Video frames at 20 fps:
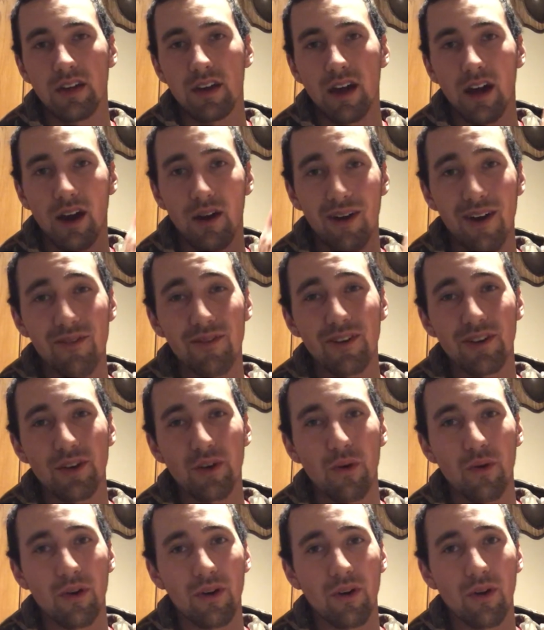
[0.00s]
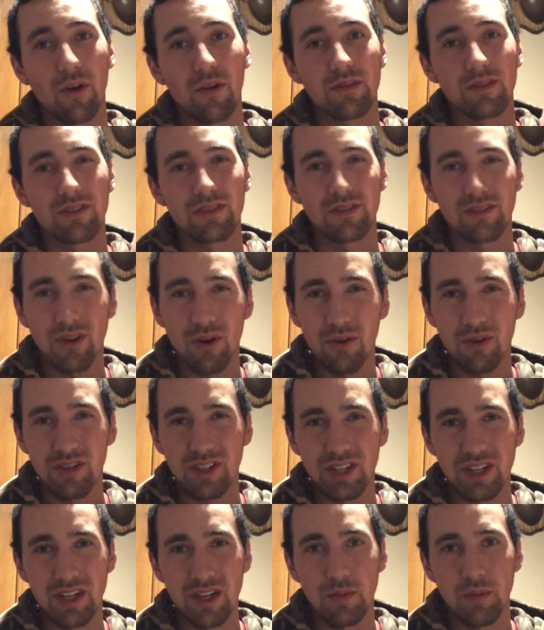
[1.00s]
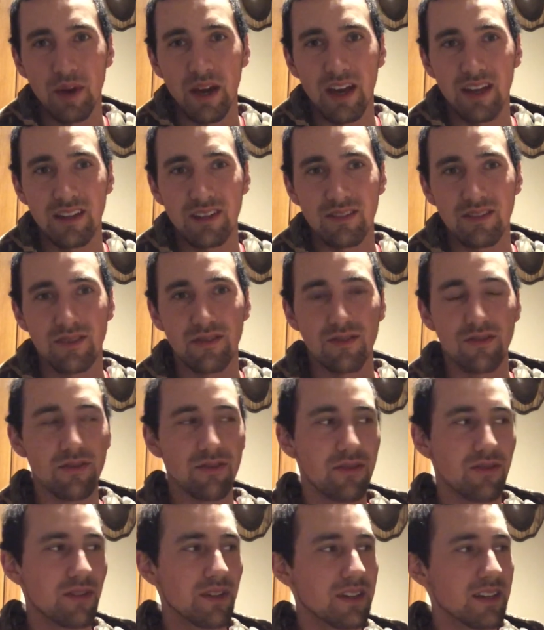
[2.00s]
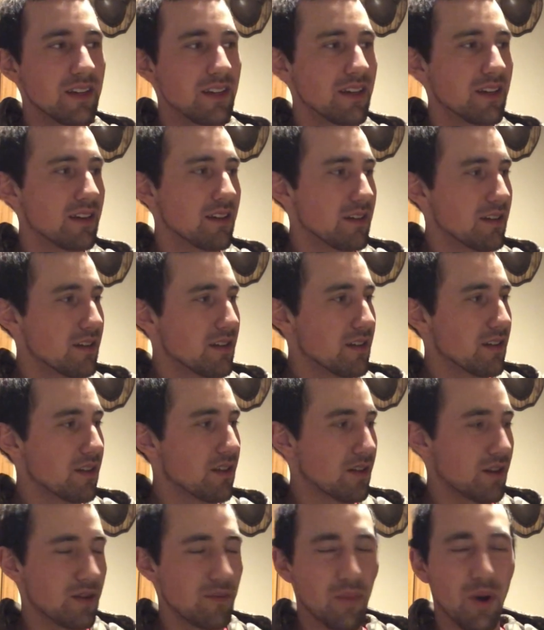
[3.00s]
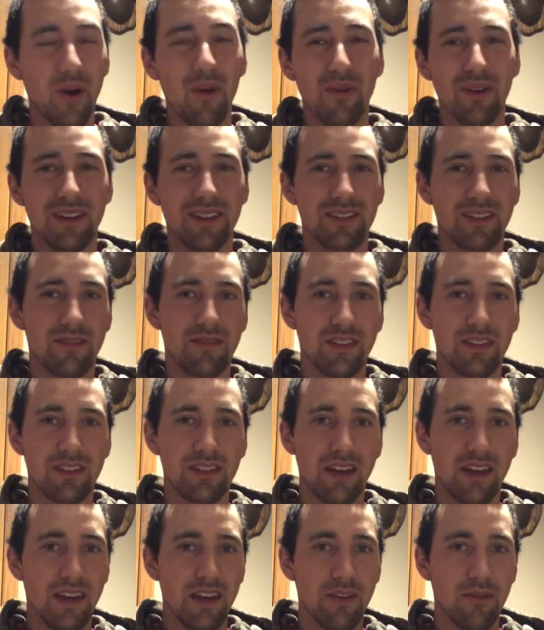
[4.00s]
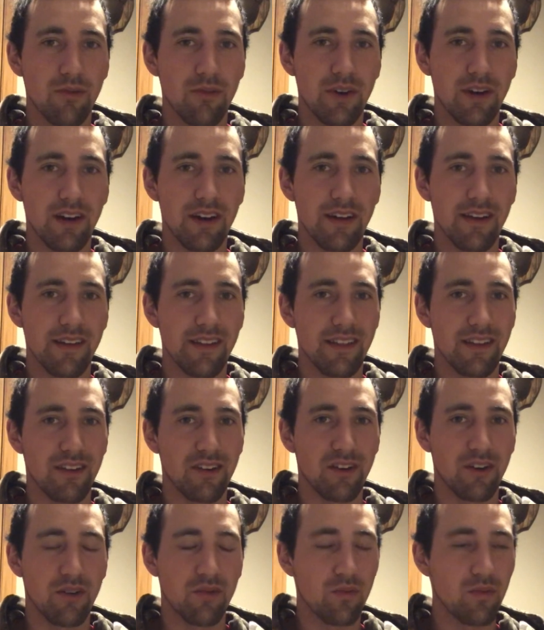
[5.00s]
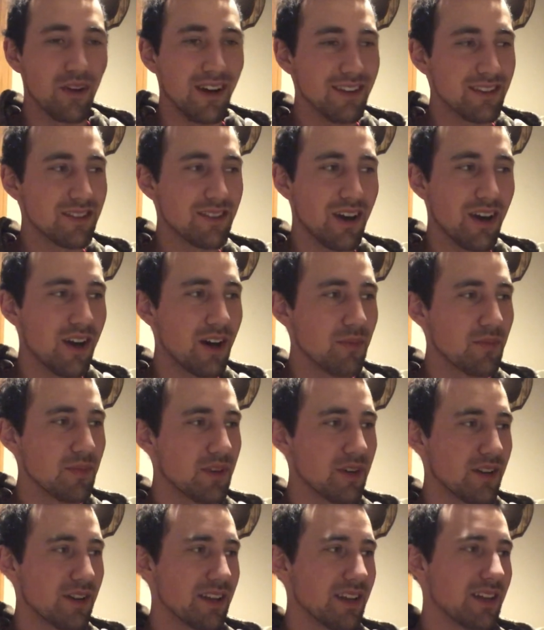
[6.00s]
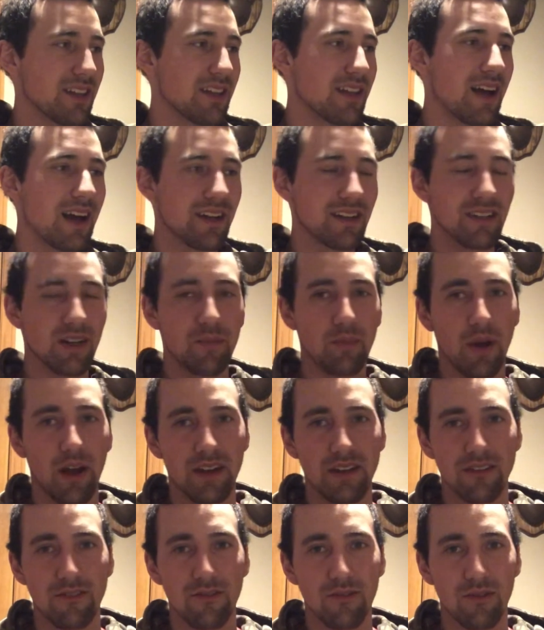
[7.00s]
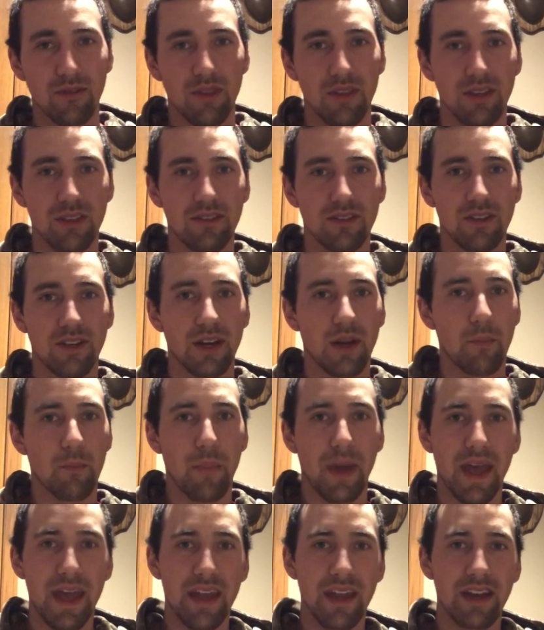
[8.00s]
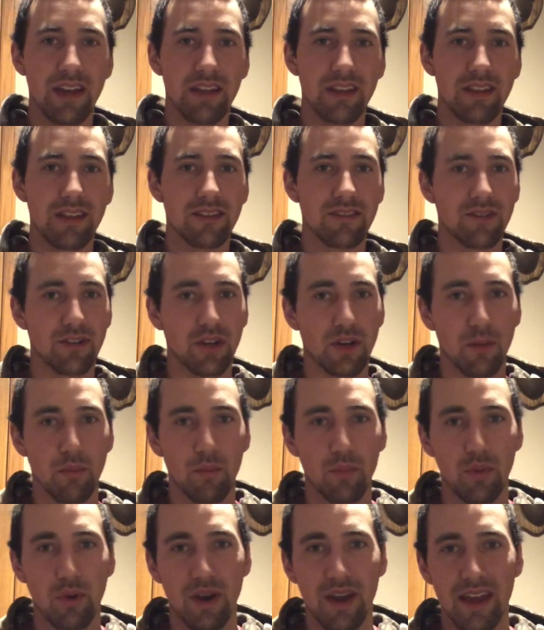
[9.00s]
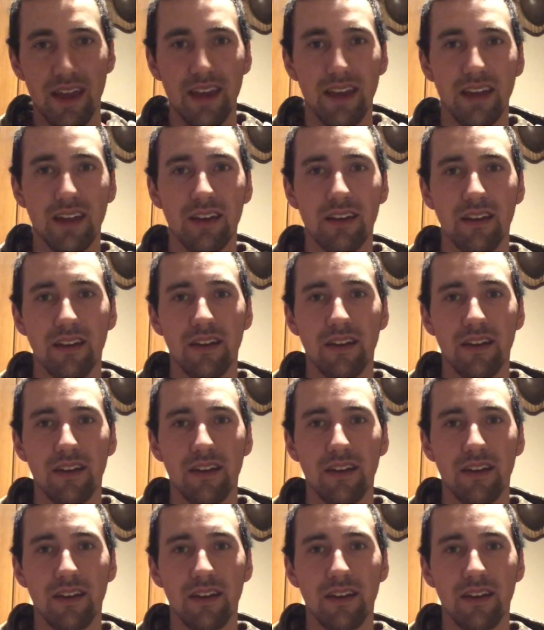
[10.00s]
However, don't go so cheap as to the components of the sight where they're going to rust up, they're going to get locked up on you, things are going to bend, things are going to break.